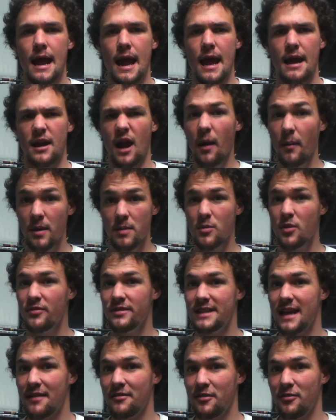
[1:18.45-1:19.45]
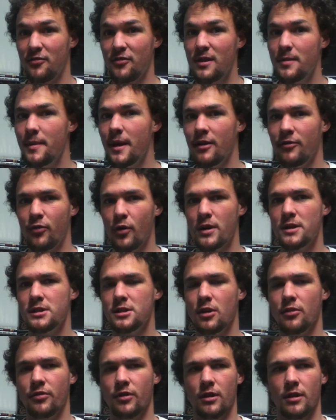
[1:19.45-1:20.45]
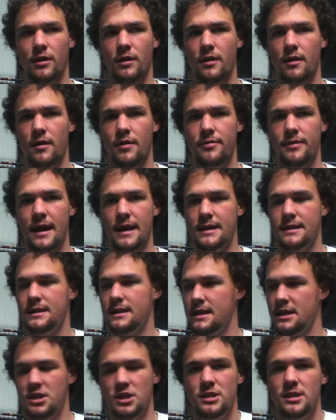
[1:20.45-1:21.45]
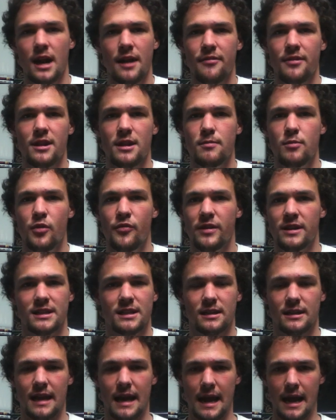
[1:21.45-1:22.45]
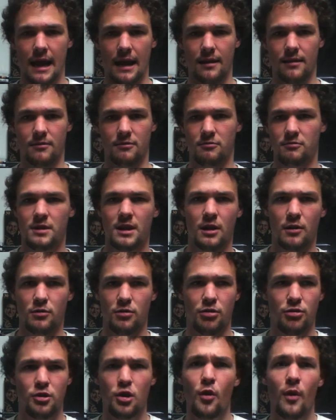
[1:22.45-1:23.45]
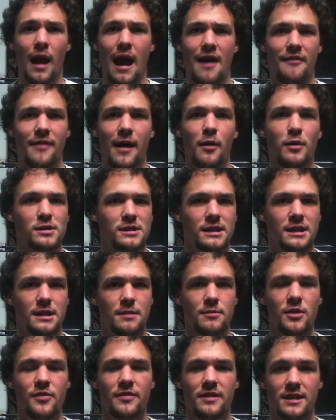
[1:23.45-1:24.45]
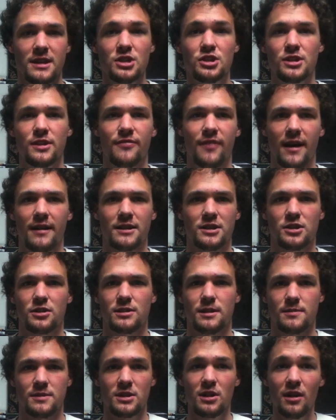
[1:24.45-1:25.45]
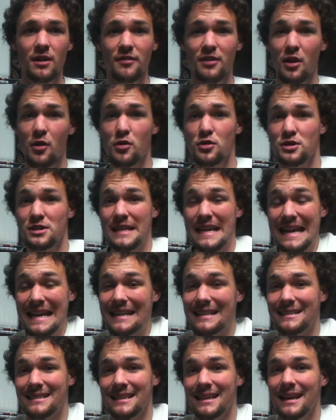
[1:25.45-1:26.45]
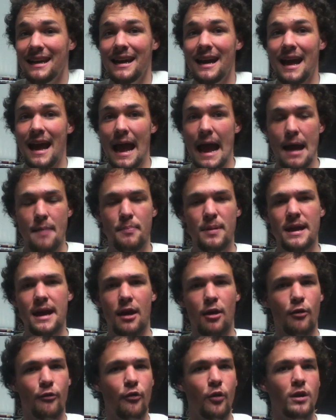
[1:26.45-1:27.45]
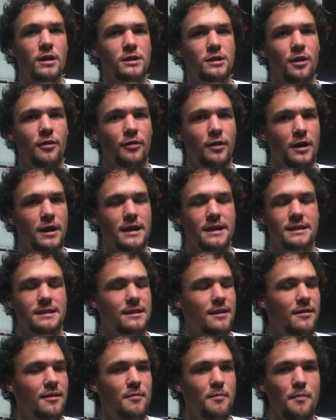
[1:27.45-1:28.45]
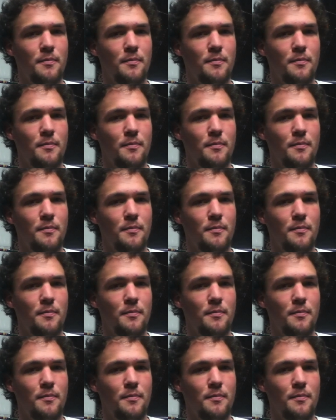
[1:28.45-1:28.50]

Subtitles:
And not many movies have a female voiceover that isn't, she's not even in the movie until like, 2.5 hours into the movie, then she finally shows up. So you don't even know who she is, but yet her voiceover is